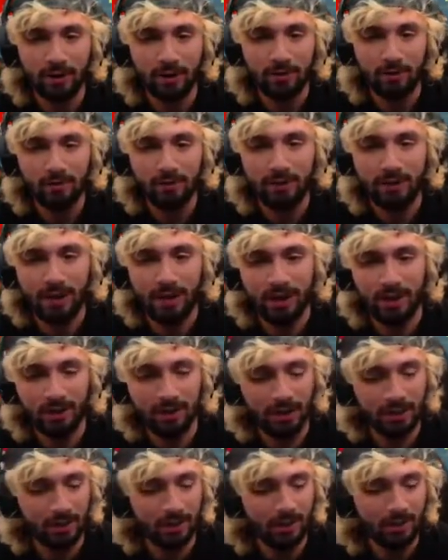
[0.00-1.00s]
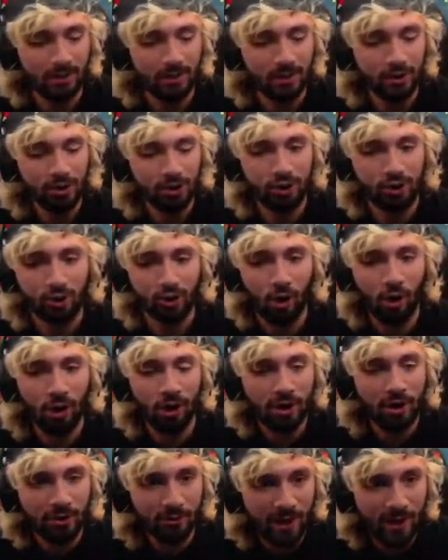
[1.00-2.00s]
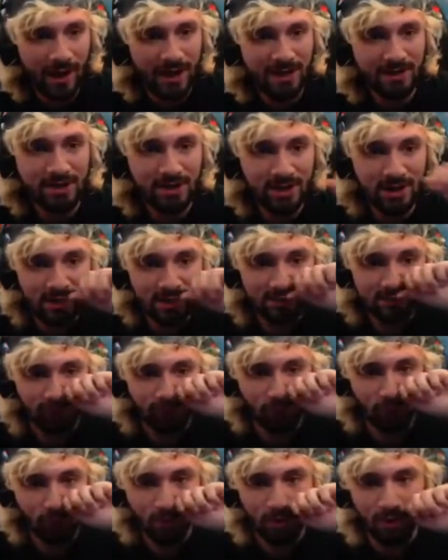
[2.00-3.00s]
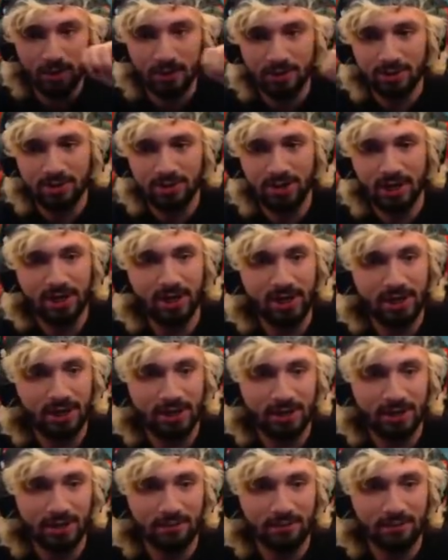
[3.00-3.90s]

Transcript: We got a Darkrai GX full art shiny.